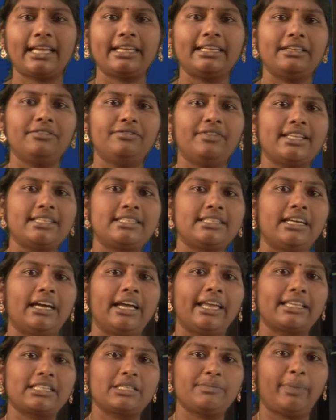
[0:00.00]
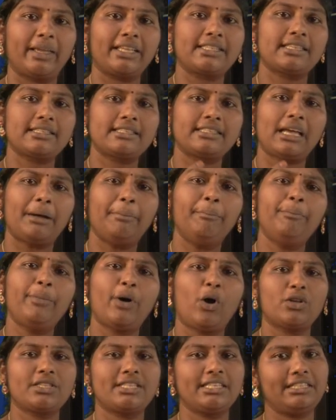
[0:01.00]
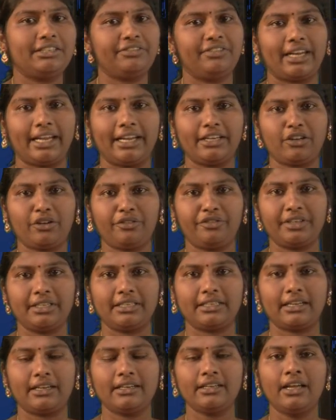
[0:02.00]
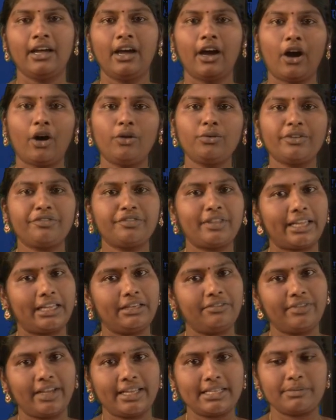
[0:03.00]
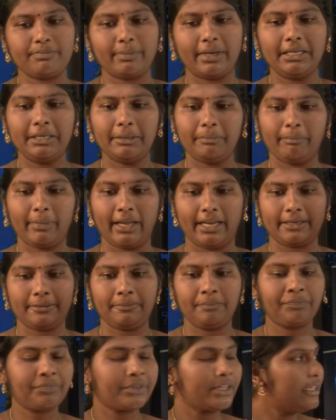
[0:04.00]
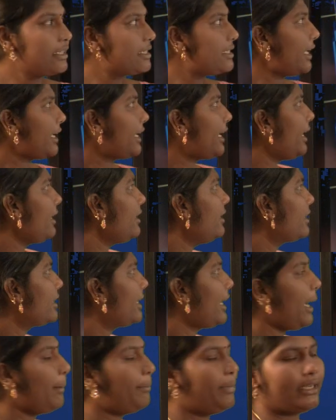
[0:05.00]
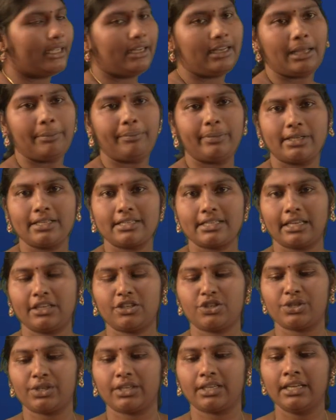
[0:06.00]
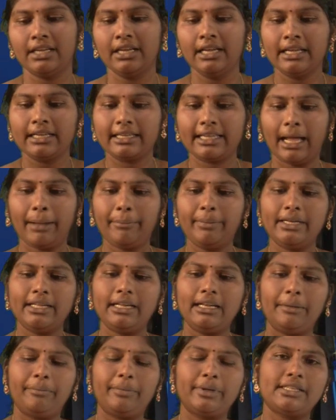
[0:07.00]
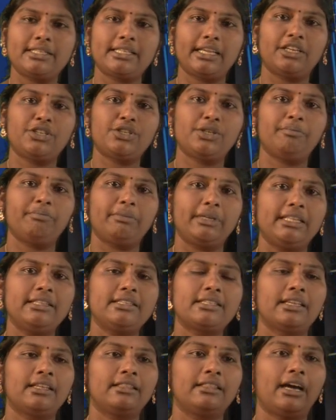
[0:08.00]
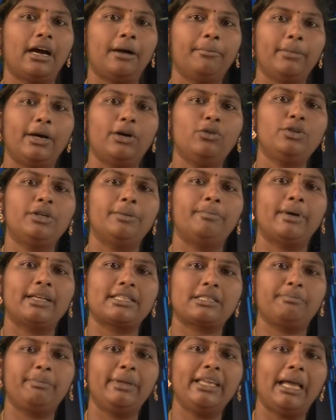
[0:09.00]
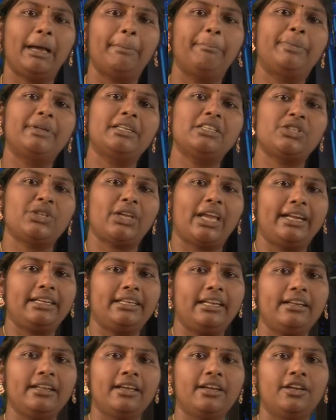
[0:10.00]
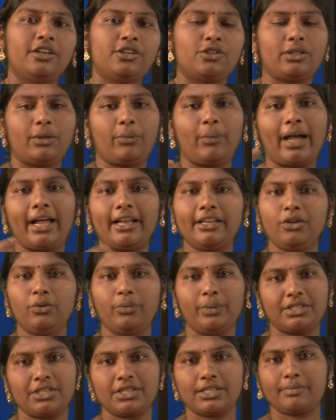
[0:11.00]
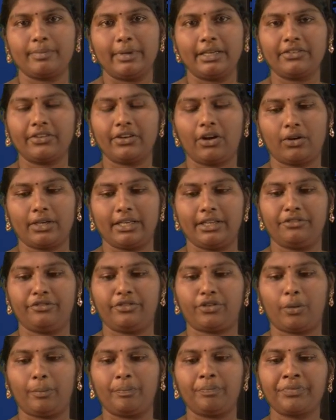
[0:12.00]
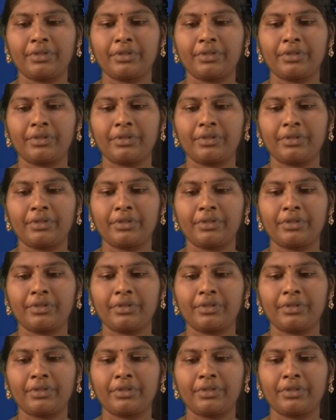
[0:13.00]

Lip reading: an investor expects some positive rate of return out of the investment made. Second, capital appreciation. Capital appreciation means the amount must be appreciated to the value which has been gotten from.